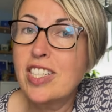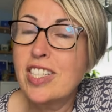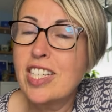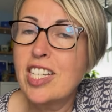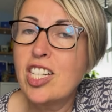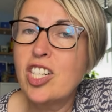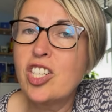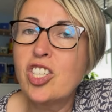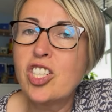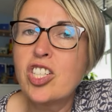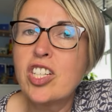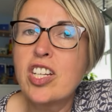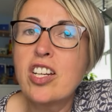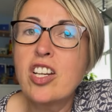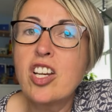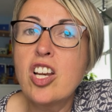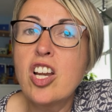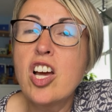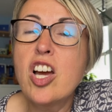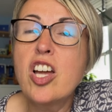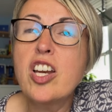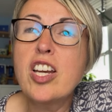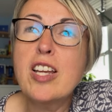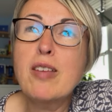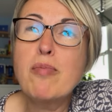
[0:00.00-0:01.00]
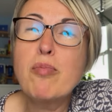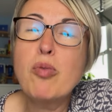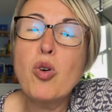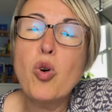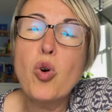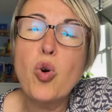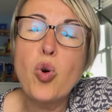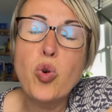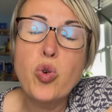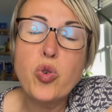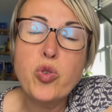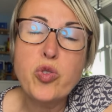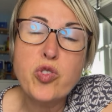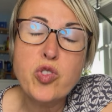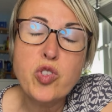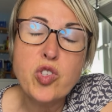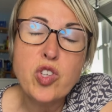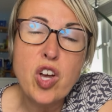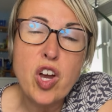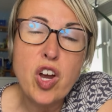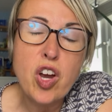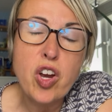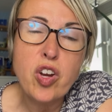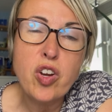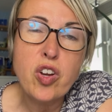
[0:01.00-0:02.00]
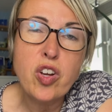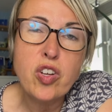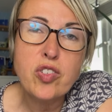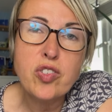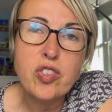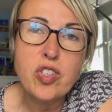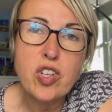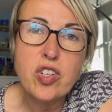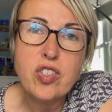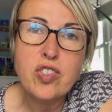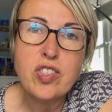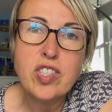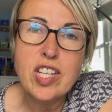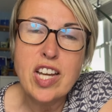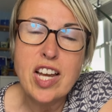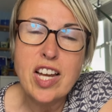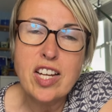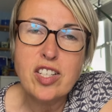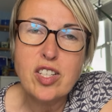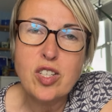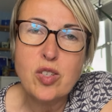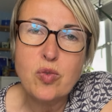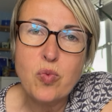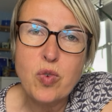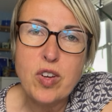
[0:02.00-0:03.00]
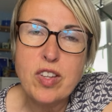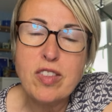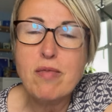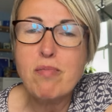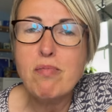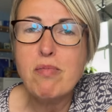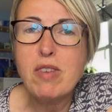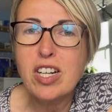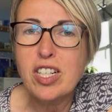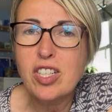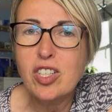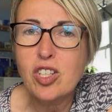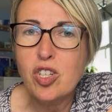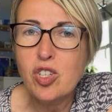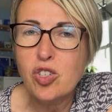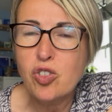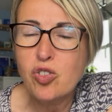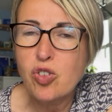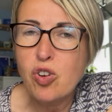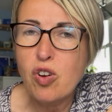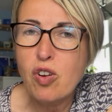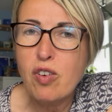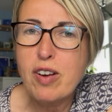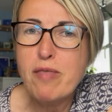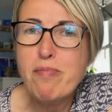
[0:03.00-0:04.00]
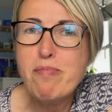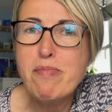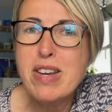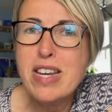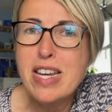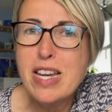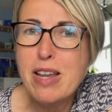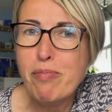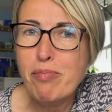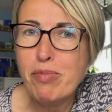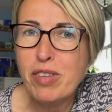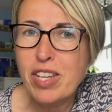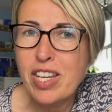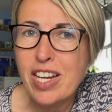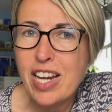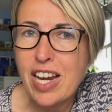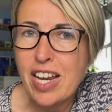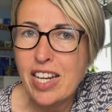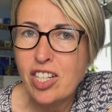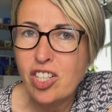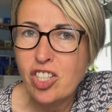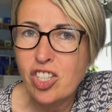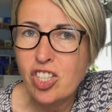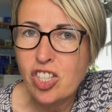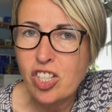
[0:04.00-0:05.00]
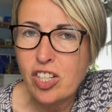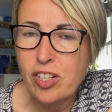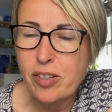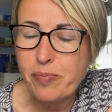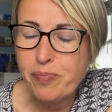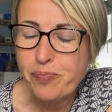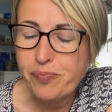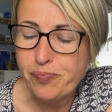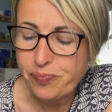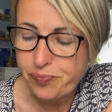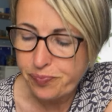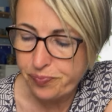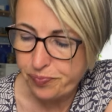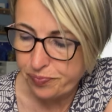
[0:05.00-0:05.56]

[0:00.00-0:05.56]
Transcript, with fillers: teaching, and learning, but also associated with mind control and manipulation.